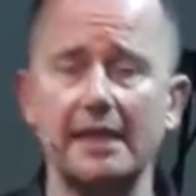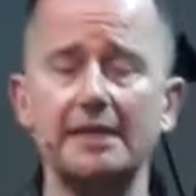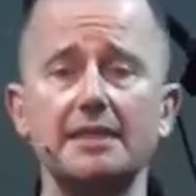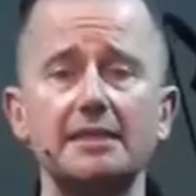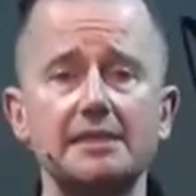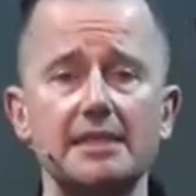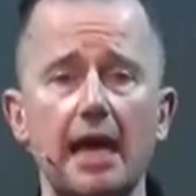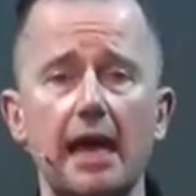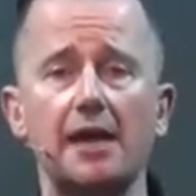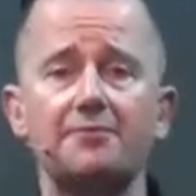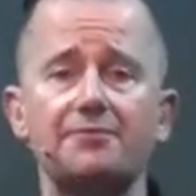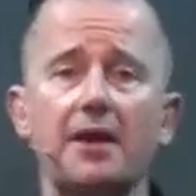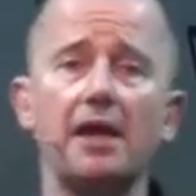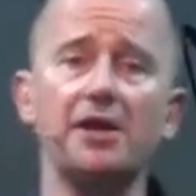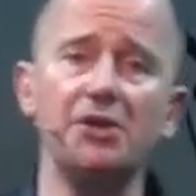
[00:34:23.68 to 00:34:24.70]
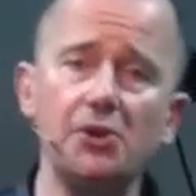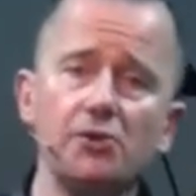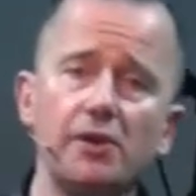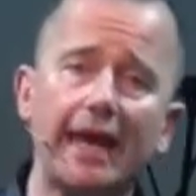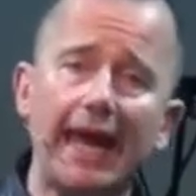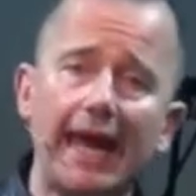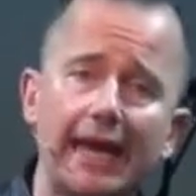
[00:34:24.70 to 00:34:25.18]
in this life, you
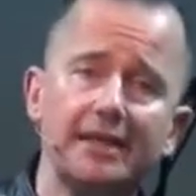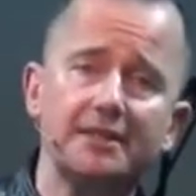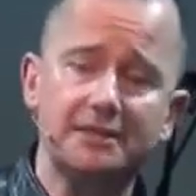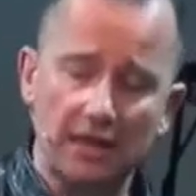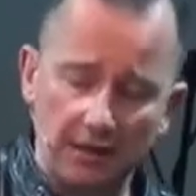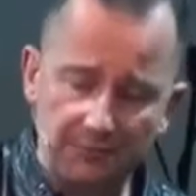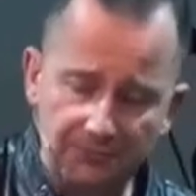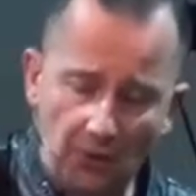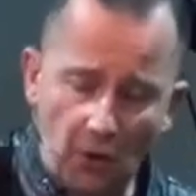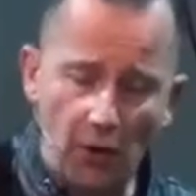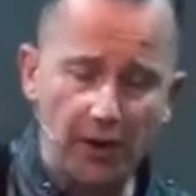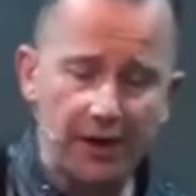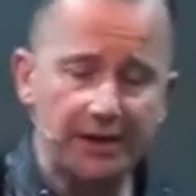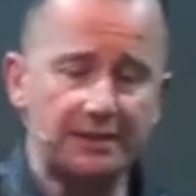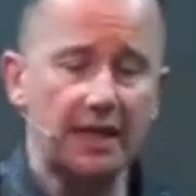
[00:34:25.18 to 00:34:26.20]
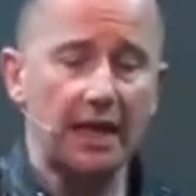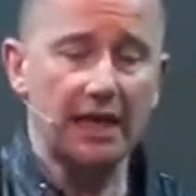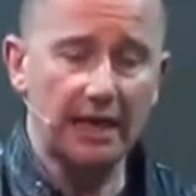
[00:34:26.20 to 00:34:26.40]
can't avoid